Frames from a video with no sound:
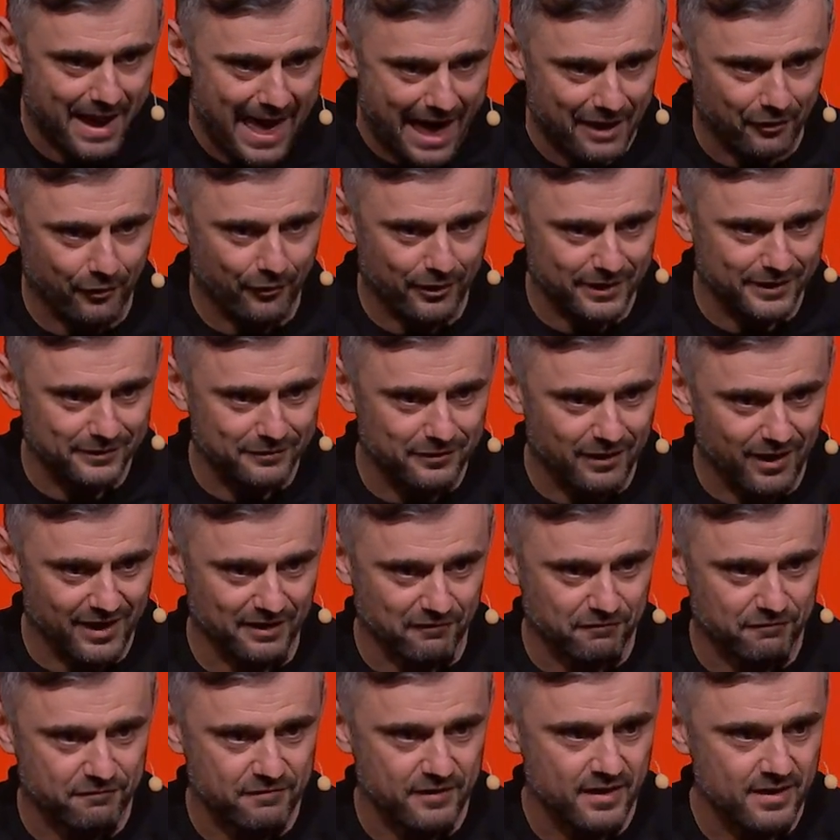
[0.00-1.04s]
matter in
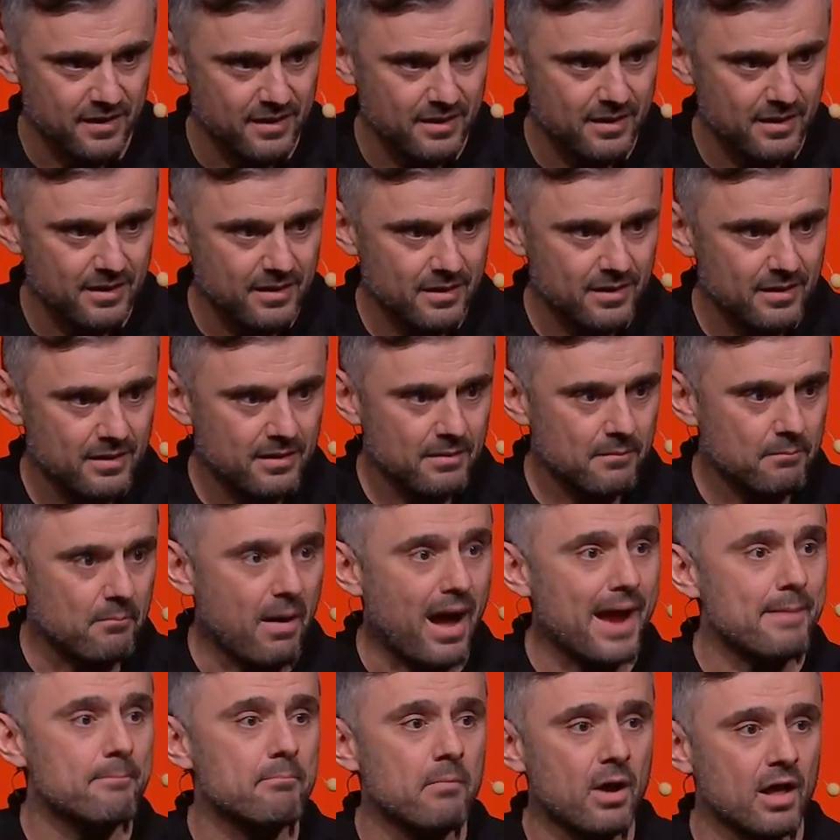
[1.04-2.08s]
life.
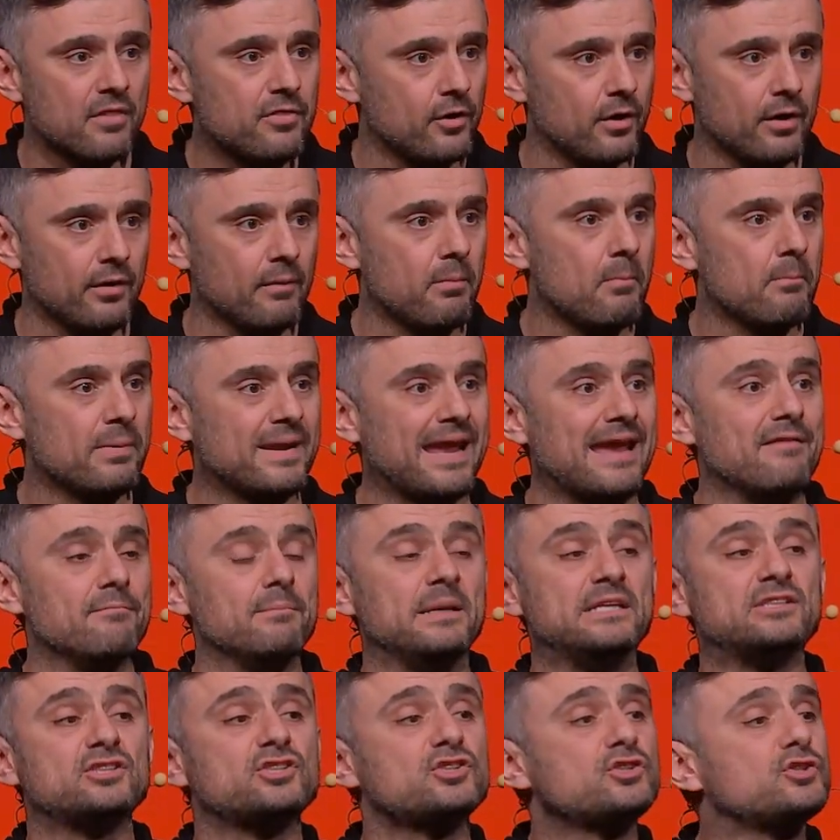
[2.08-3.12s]
My mother gave me
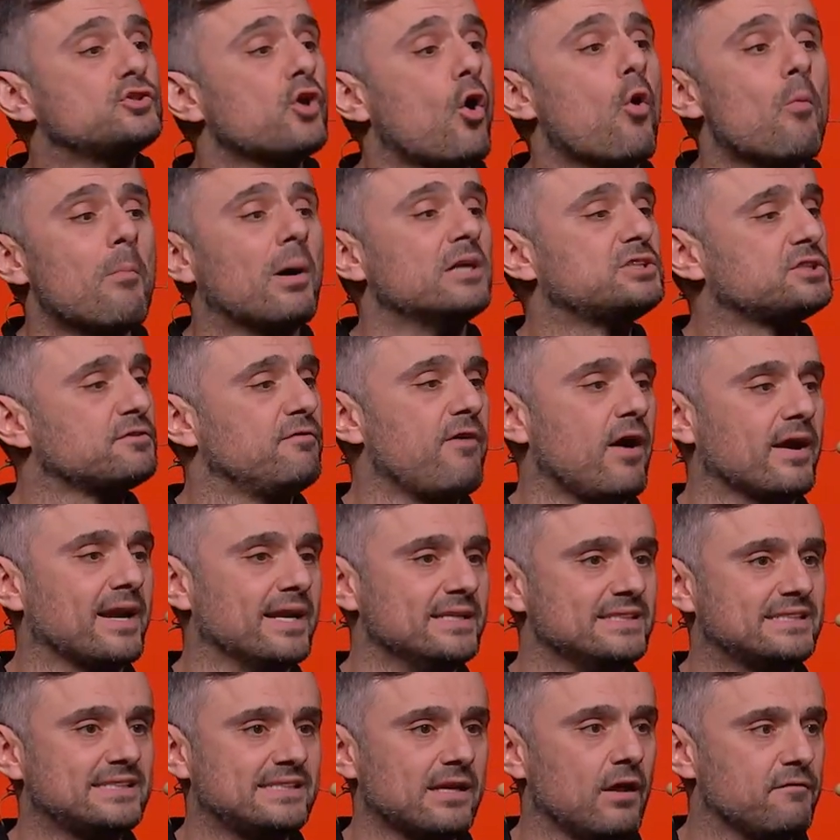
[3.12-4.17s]
so much fucking
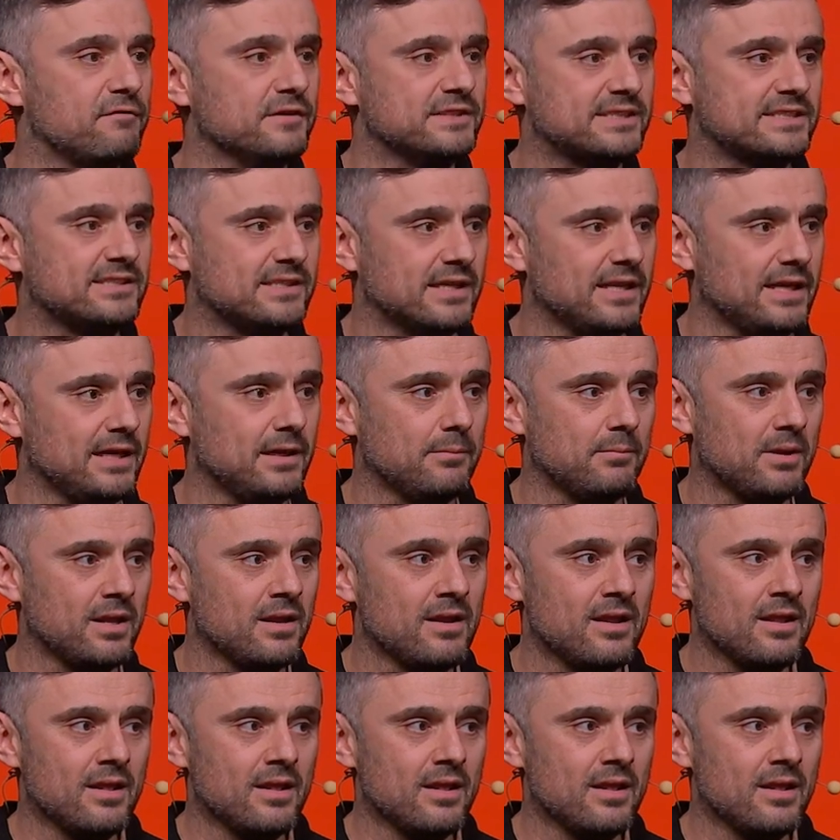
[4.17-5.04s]
self esteem